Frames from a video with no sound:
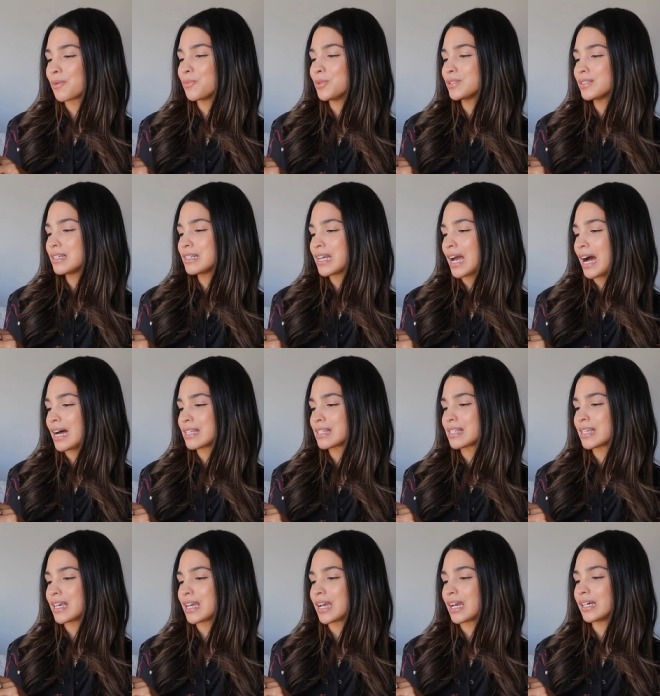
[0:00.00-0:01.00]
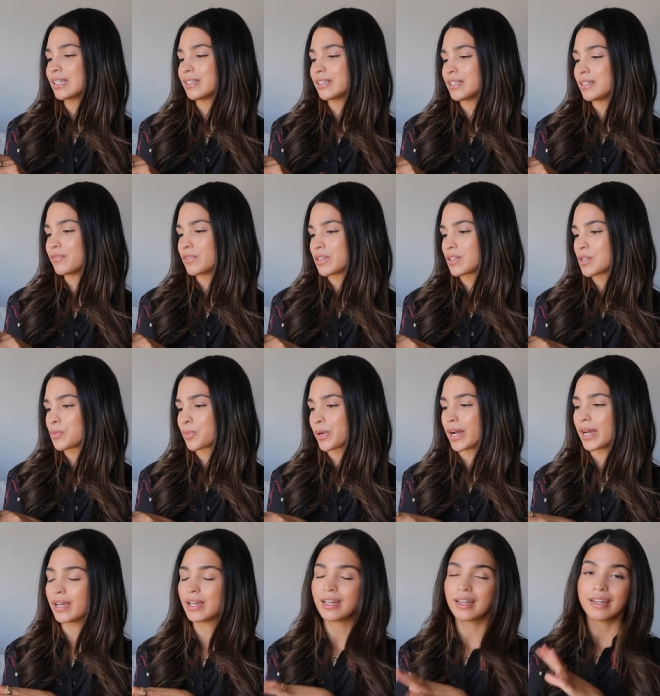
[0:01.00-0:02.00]
Multitasking Leave-In
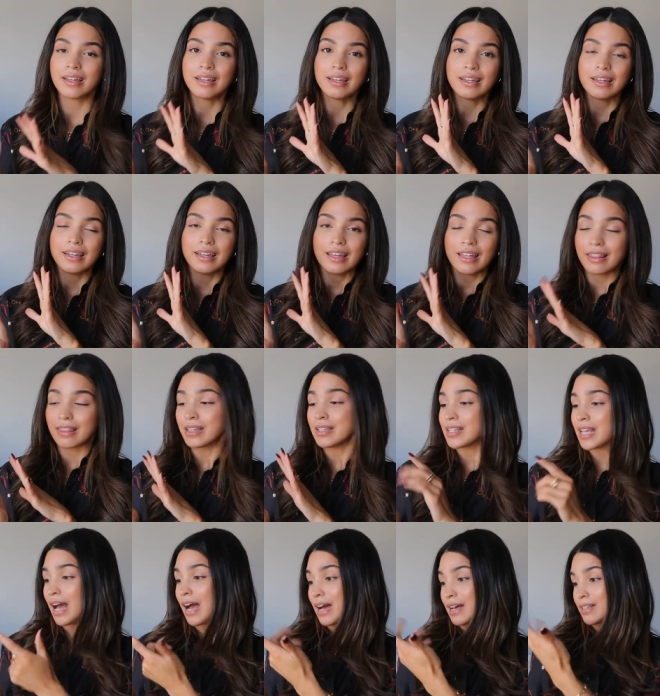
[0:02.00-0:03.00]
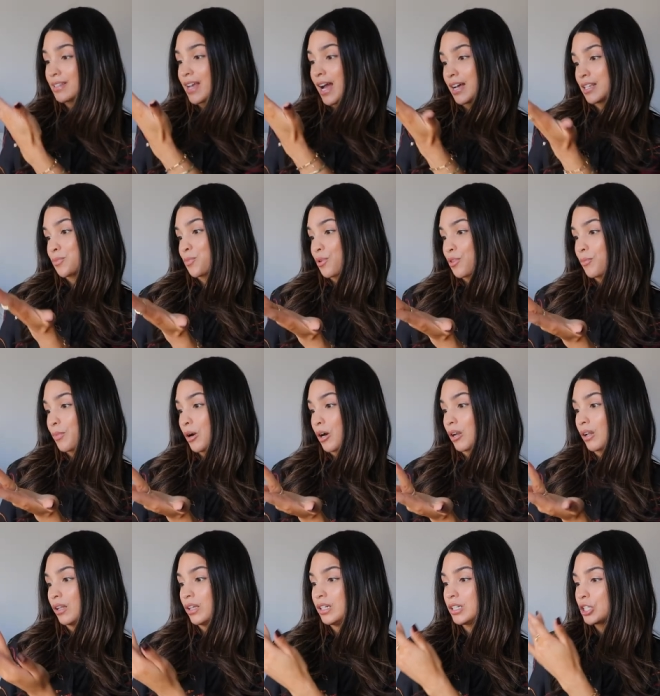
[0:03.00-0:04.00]
Spray. This has, as per the
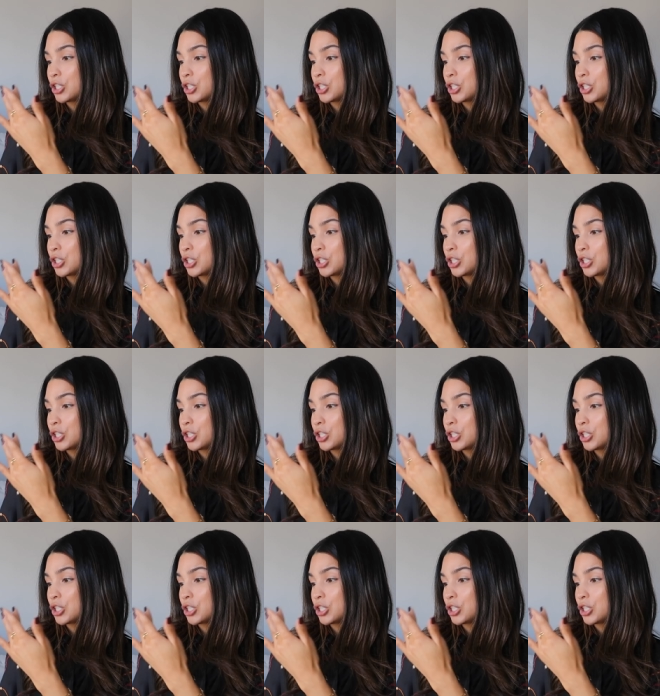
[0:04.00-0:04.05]
bottle,